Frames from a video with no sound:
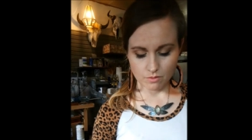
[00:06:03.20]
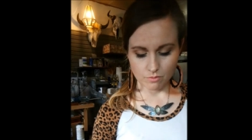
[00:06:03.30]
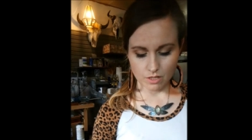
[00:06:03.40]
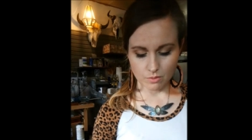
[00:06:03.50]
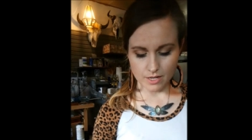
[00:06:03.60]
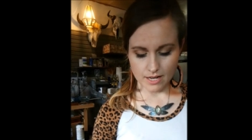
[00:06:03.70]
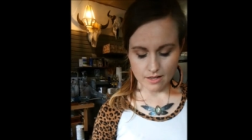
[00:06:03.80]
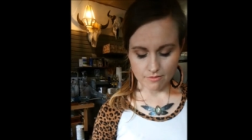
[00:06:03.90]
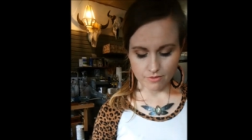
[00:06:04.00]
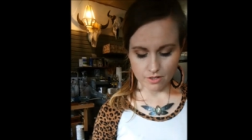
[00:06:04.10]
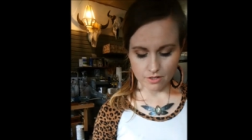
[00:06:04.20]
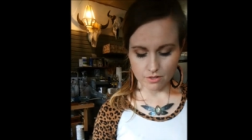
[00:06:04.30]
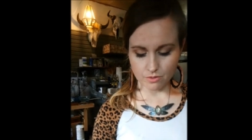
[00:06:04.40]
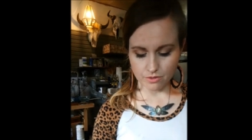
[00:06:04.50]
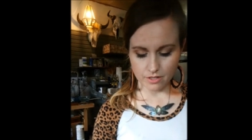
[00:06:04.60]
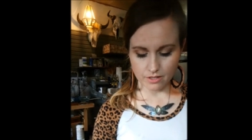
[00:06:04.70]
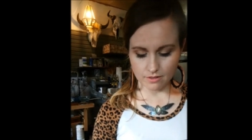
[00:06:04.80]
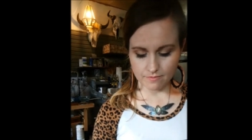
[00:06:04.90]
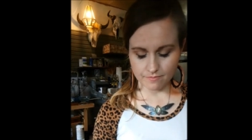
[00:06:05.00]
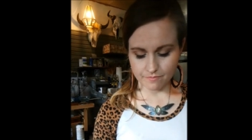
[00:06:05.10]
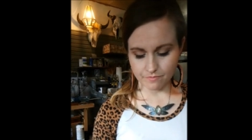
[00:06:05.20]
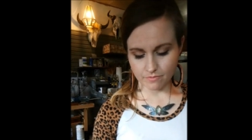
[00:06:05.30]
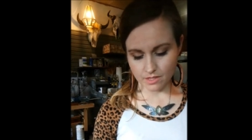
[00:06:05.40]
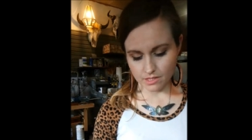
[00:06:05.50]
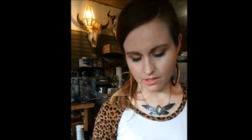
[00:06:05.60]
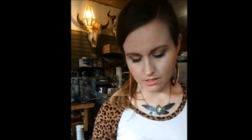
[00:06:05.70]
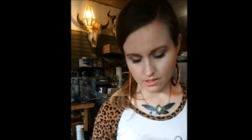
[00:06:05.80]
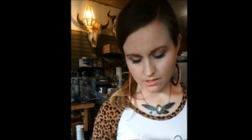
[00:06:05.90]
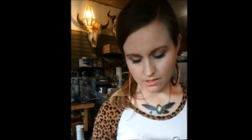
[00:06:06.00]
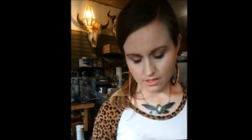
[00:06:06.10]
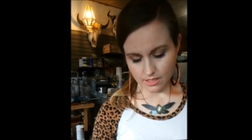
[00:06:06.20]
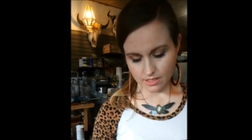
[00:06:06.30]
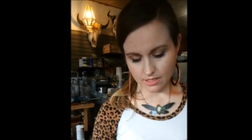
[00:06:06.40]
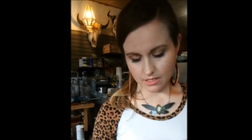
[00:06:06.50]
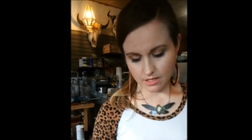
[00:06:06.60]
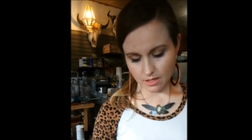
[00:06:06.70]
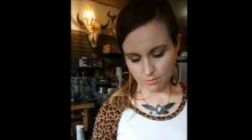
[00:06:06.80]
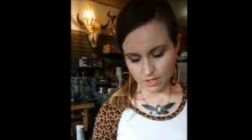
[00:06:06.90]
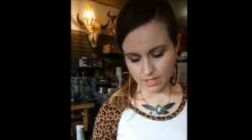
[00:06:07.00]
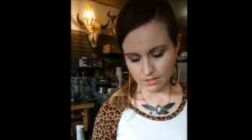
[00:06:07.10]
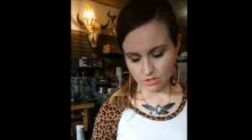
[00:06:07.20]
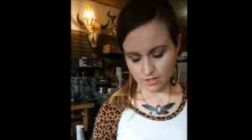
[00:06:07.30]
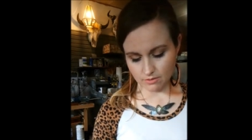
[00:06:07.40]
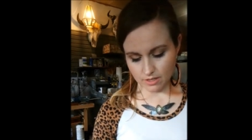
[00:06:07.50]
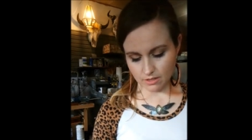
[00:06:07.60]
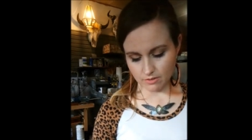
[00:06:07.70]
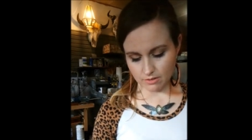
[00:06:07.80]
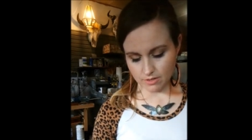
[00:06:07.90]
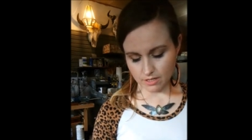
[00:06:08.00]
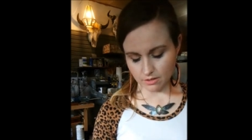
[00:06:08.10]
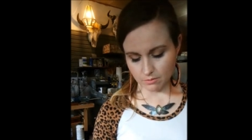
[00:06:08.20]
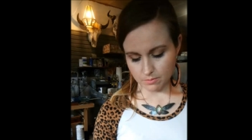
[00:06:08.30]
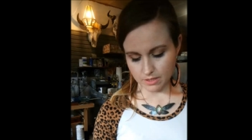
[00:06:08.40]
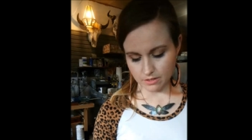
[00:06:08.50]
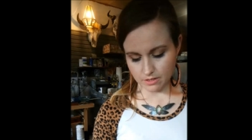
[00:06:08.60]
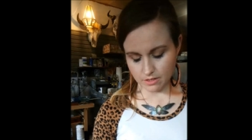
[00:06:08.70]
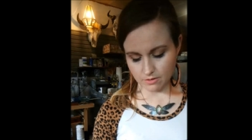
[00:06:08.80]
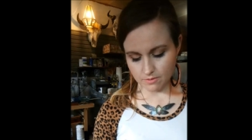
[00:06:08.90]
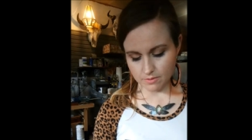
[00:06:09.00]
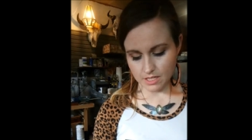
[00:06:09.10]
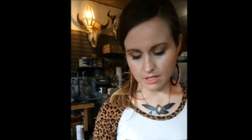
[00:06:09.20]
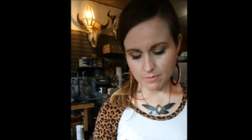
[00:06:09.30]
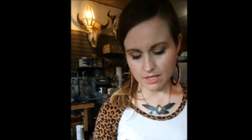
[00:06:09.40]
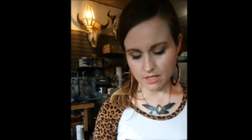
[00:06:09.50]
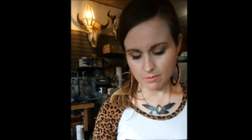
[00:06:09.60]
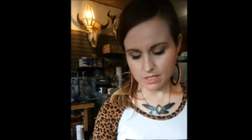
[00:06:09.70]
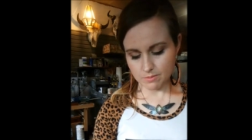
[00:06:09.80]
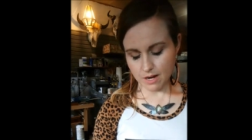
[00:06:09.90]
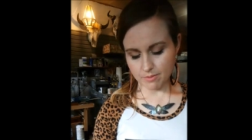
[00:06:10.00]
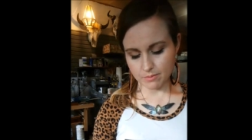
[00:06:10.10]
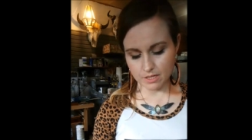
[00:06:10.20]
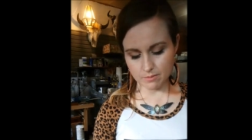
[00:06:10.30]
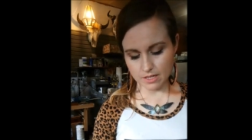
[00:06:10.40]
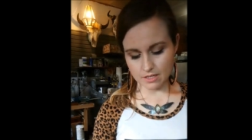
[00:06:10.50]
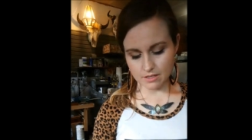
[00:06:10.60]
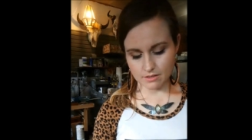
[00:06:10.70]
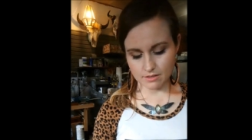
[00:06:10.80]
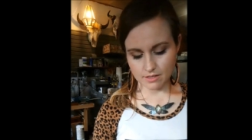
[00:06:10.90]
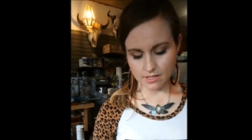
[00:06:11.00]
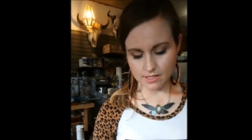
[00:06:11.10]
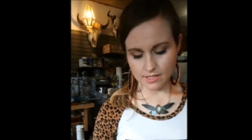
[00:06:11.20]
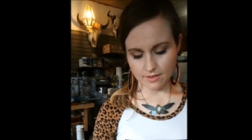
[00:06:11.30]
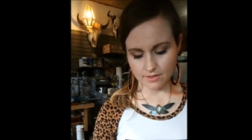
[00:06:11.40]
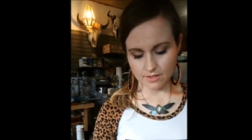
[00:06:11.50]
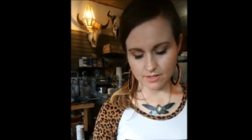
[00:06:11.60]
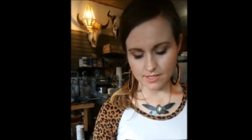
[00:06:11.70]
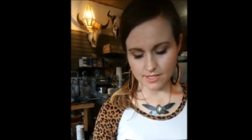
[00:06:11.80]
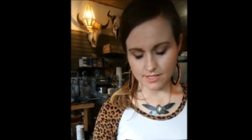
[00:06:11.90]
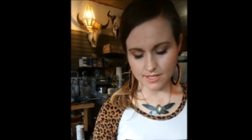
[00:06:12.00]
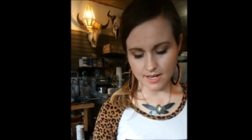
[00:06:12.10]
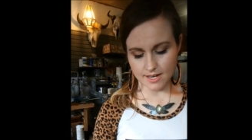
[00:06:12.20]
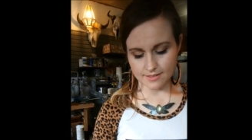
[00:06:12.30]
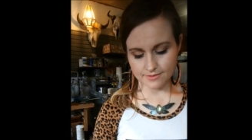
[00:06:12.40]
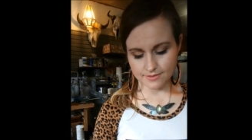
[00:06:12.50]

where we're at for our goal there. And thumb rings generally run a little bit bigger, you know. I'm thinking my thumb is probably about a, a seven or a six and a half.